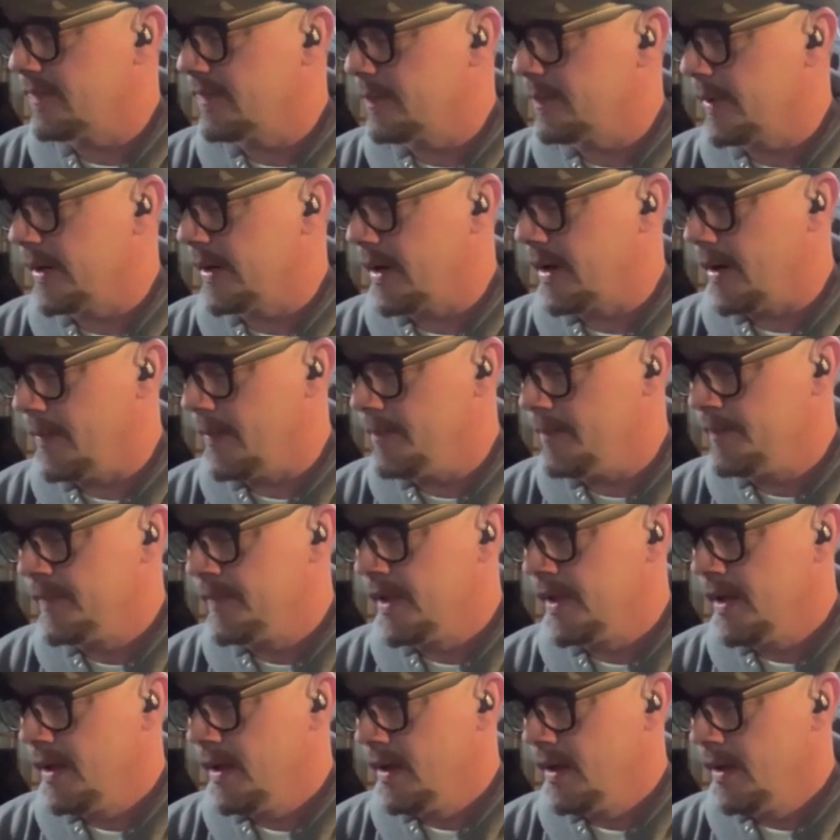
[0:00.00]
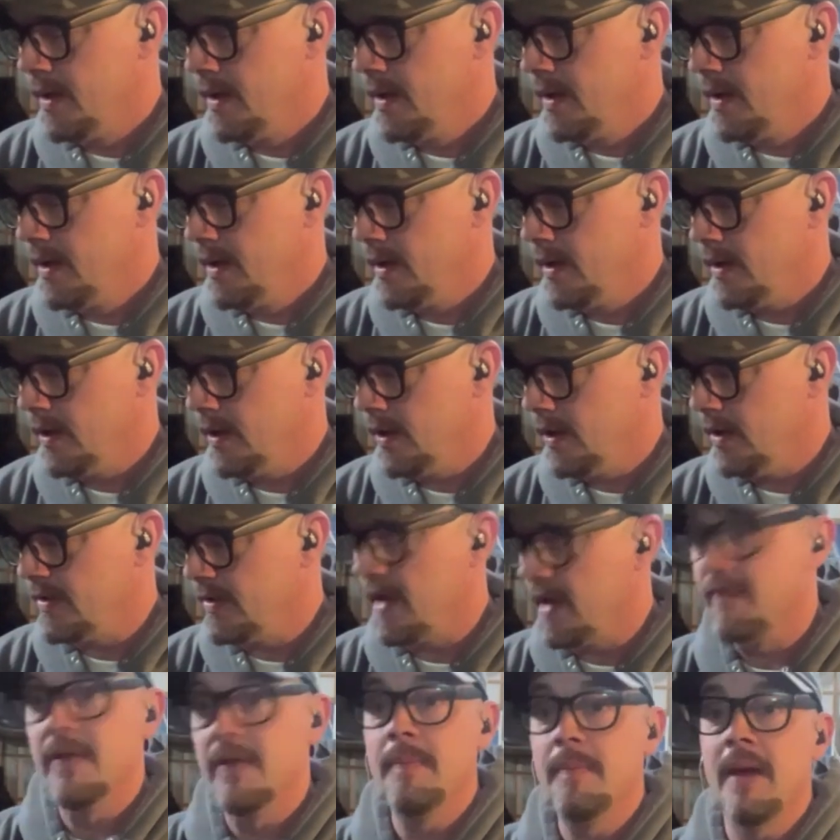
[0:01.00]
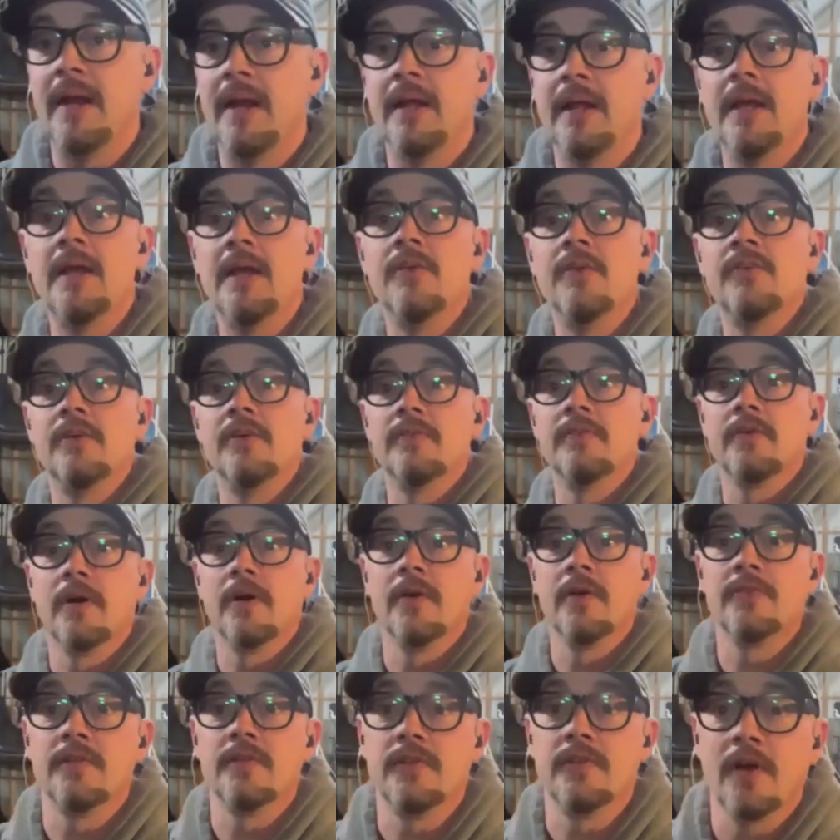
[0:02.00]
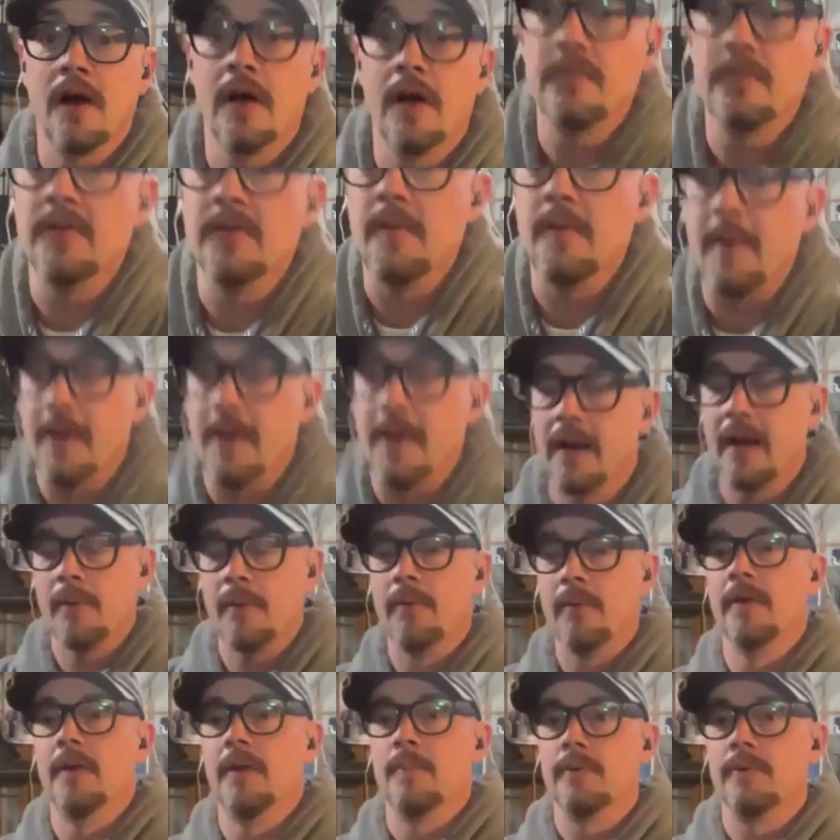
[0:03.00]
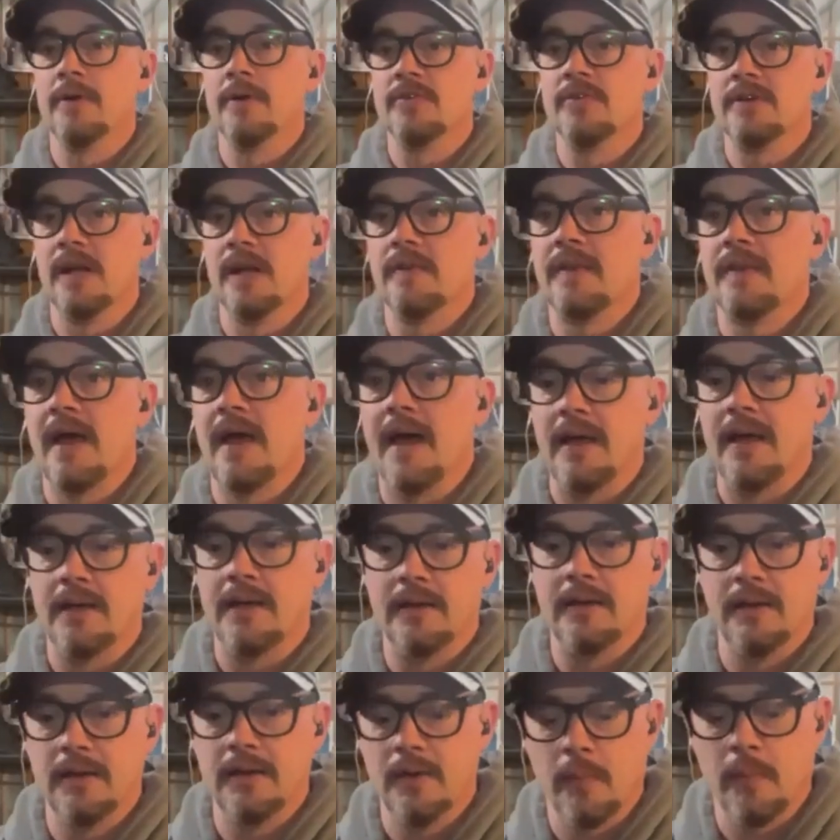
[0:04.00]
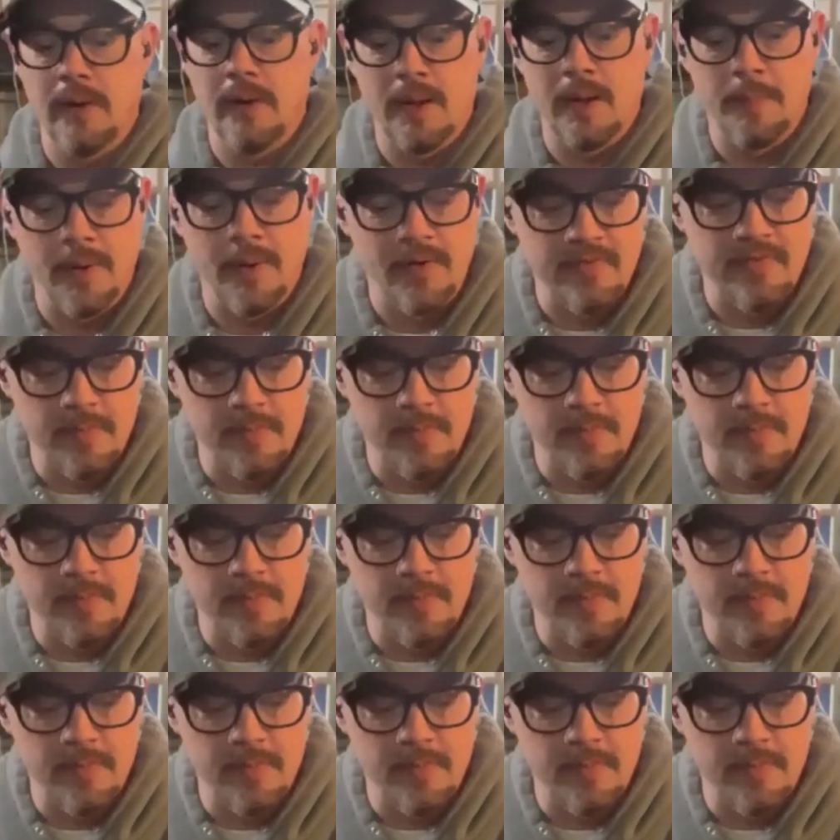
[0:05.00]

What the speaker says: but you definitely made it easy for us to talk to you, man. I really appreciate that, and you went above and